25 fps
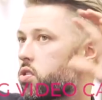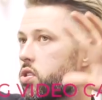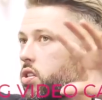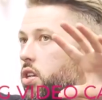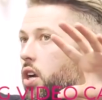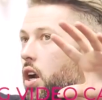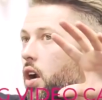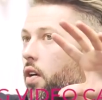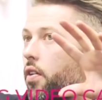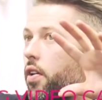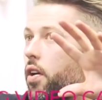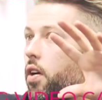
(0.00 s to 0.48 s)

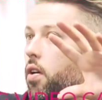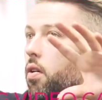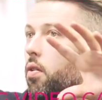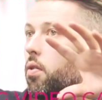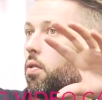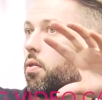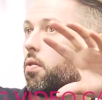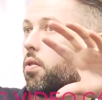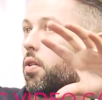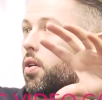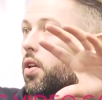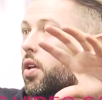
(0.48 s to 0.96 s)

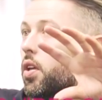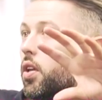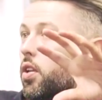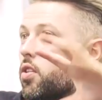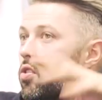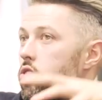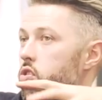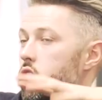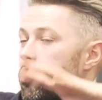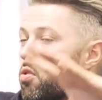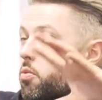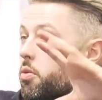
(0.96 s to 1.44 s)
scenario,
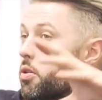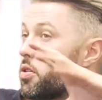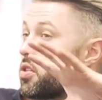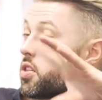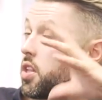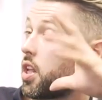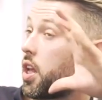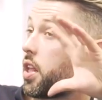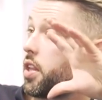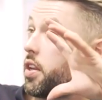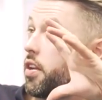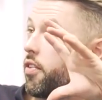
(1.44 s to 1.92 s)
some are
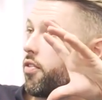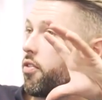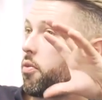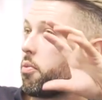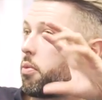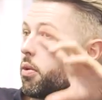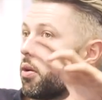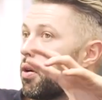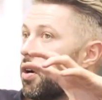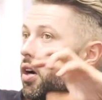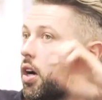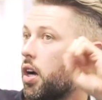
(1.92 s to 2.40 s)
slightly
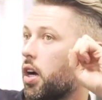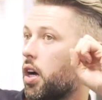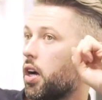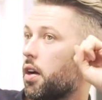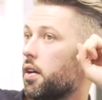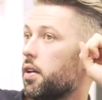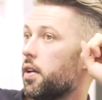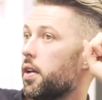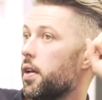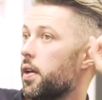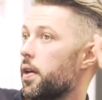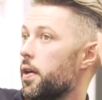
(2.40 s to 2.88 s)
different, but
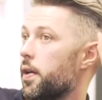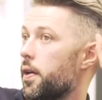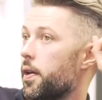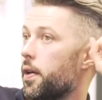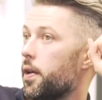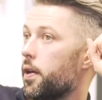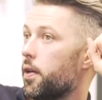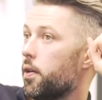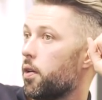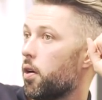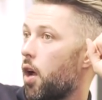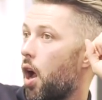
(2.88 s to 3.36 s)
are
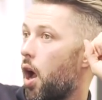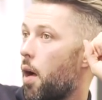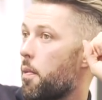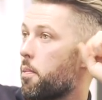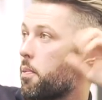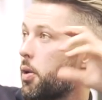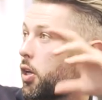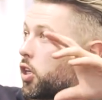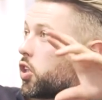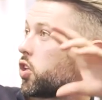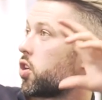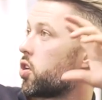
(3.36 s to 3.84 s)

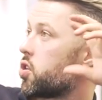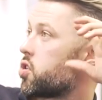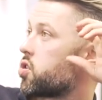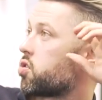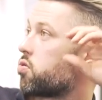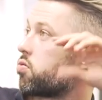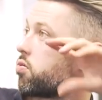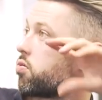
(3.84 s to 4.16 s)
ambitious,